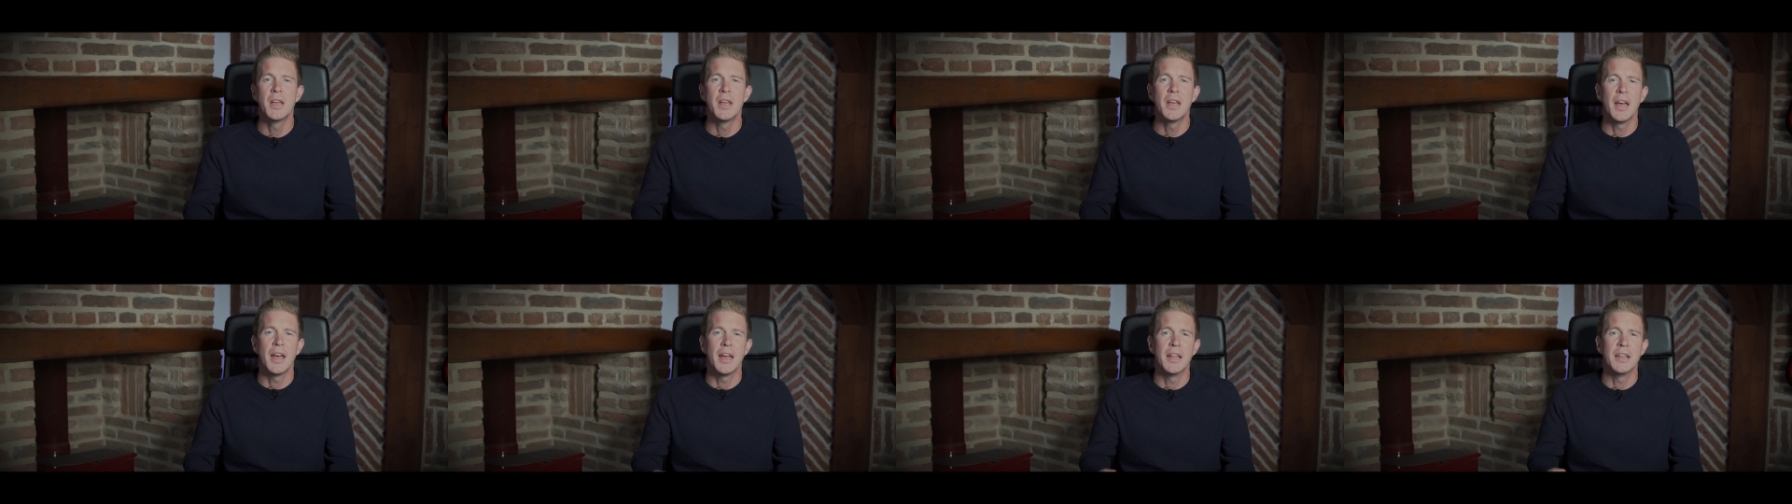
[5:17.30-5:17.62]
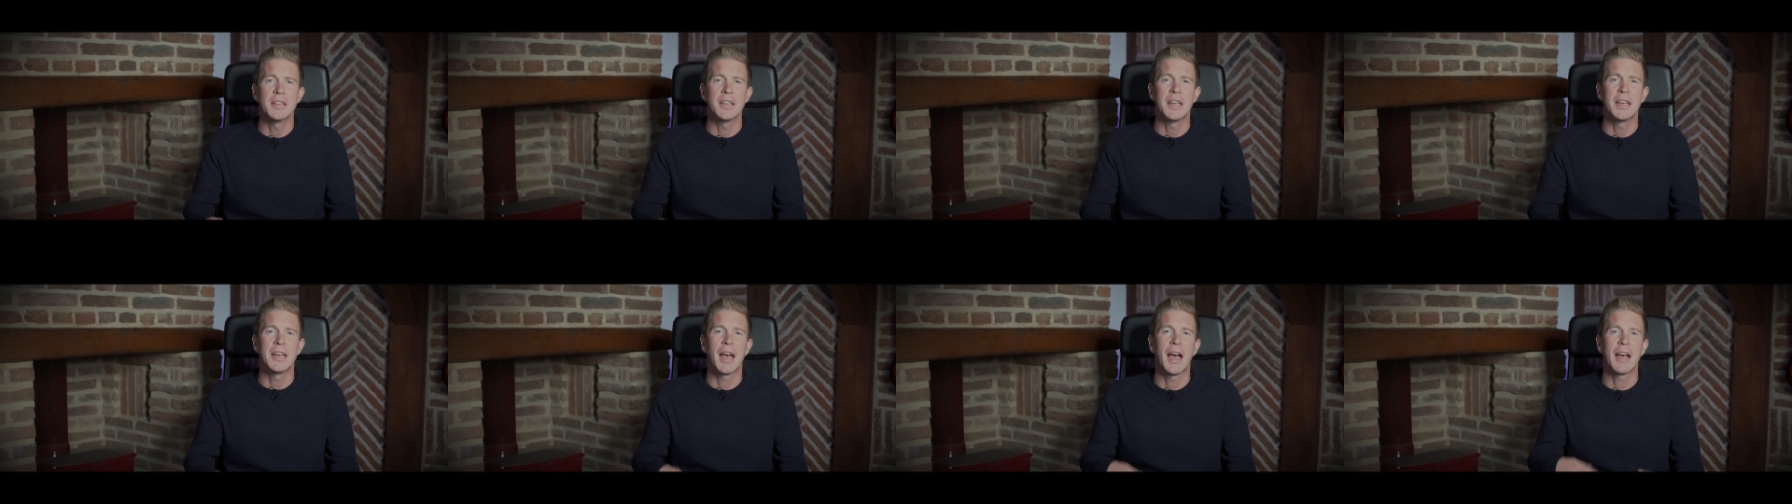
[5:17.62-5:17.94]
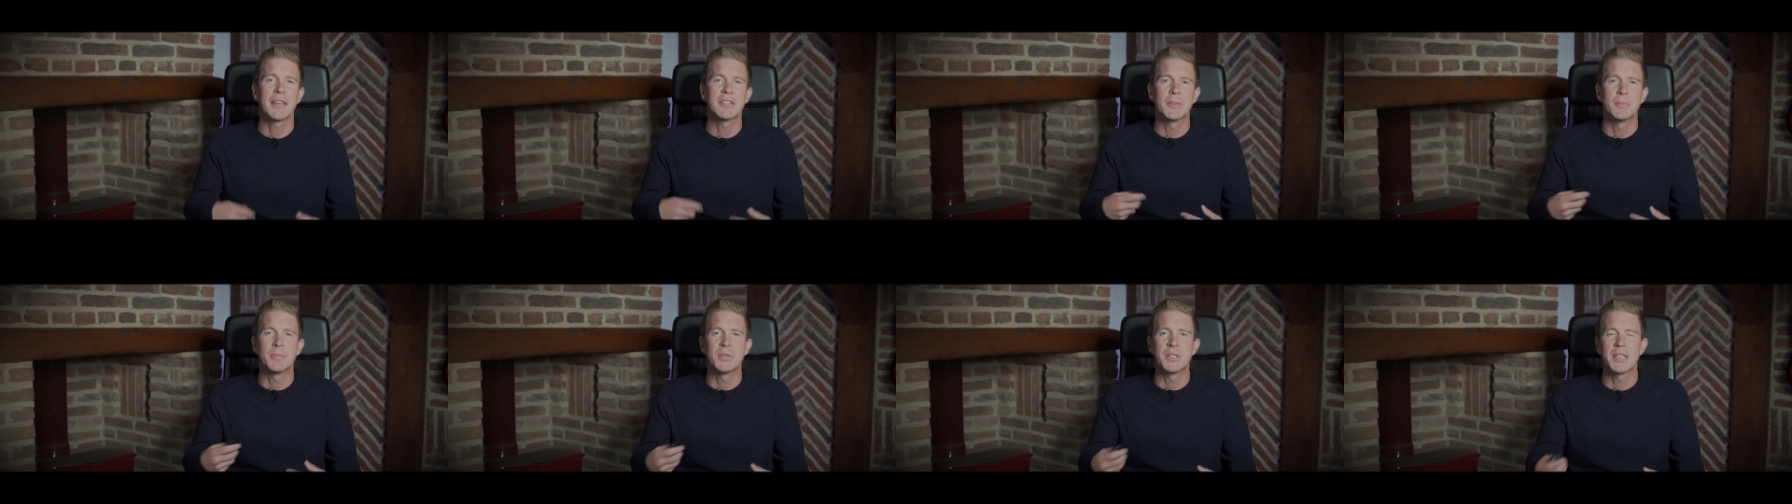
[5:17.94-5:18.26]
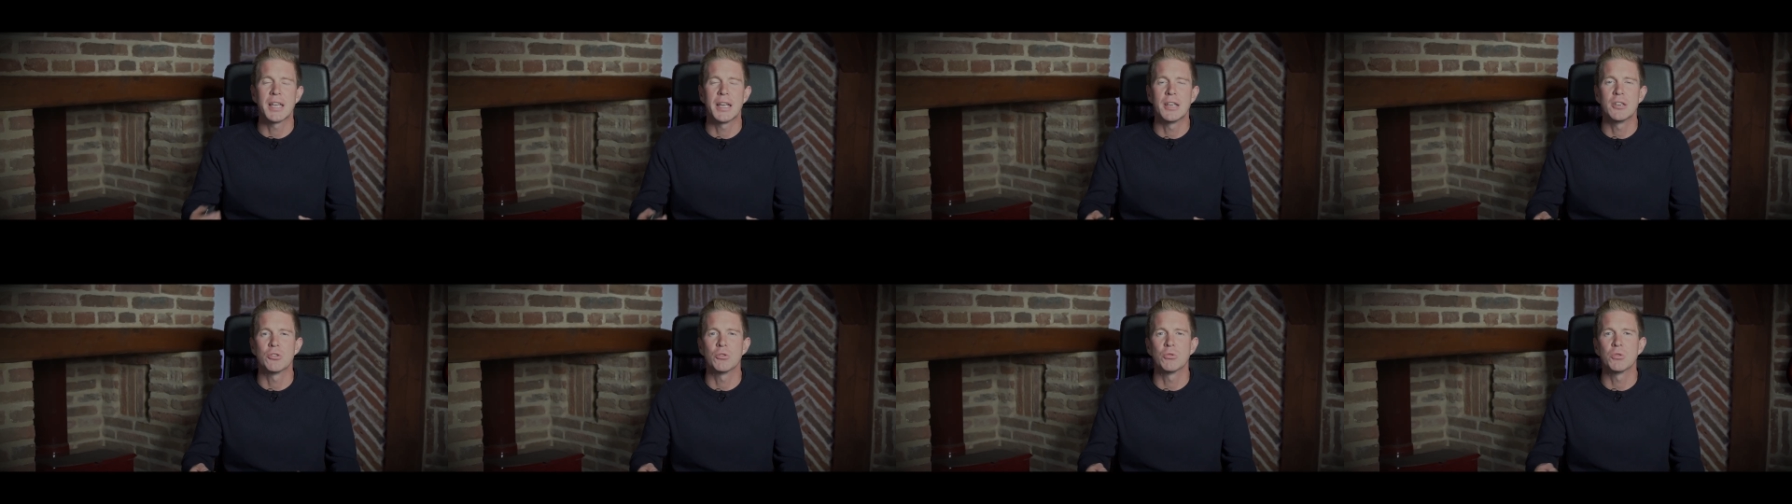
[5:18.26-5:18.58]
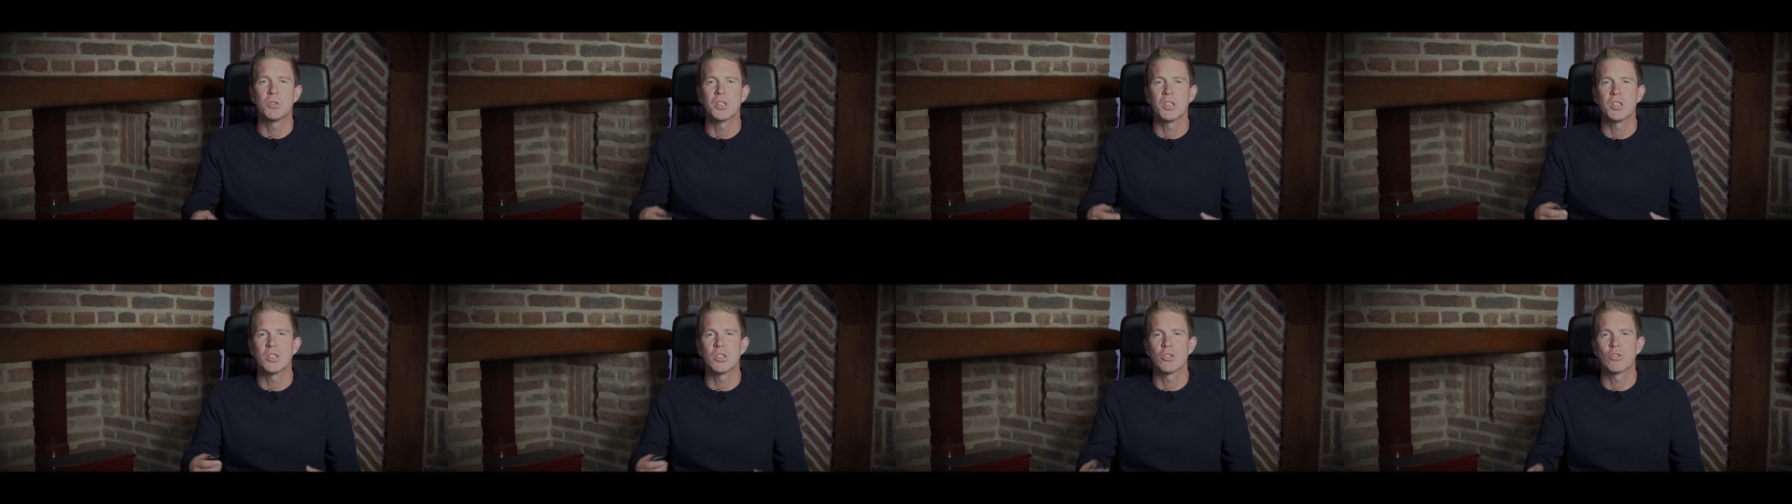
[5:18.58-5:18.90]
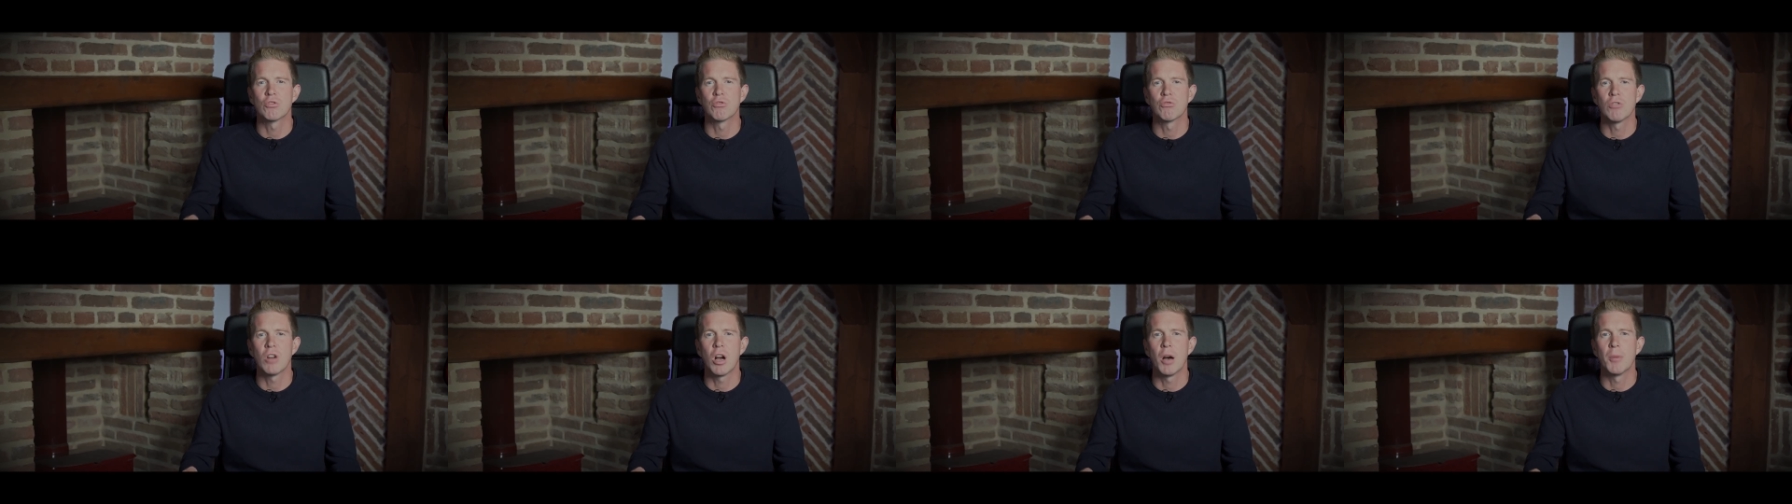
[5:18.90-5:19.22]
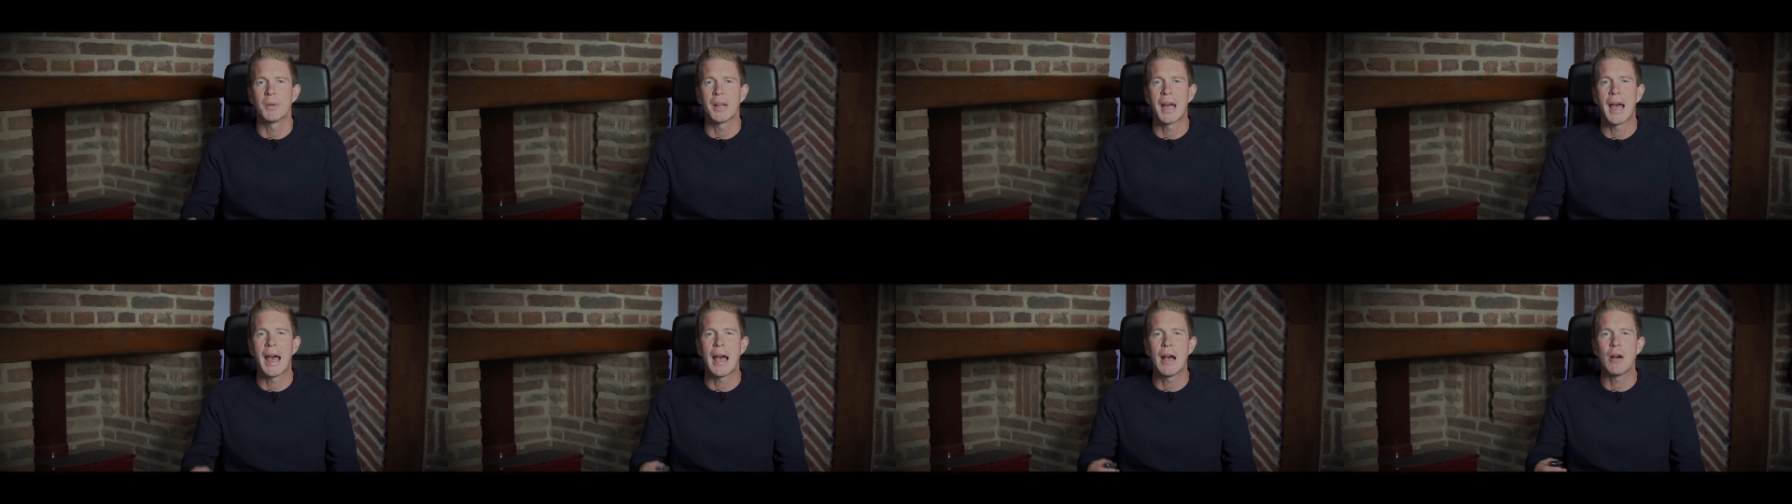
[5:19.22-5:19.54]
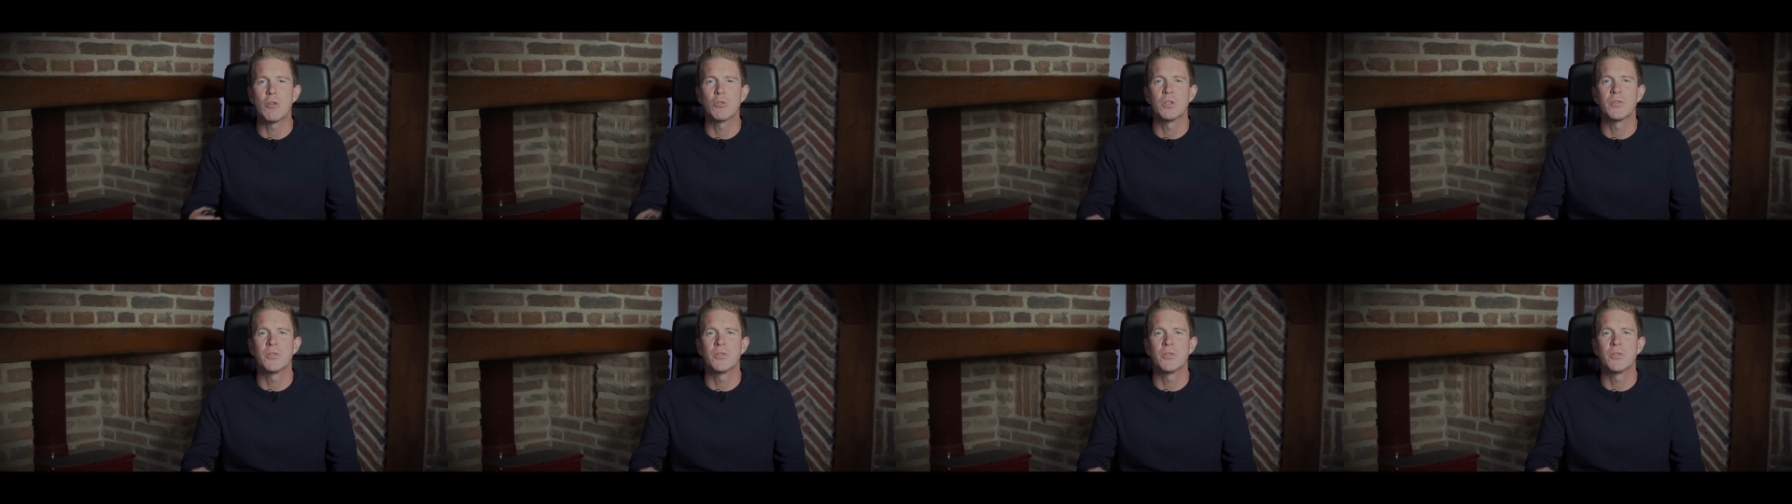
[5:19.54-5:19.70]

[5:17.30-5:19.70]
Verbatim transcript: and it has the potential to disrupt how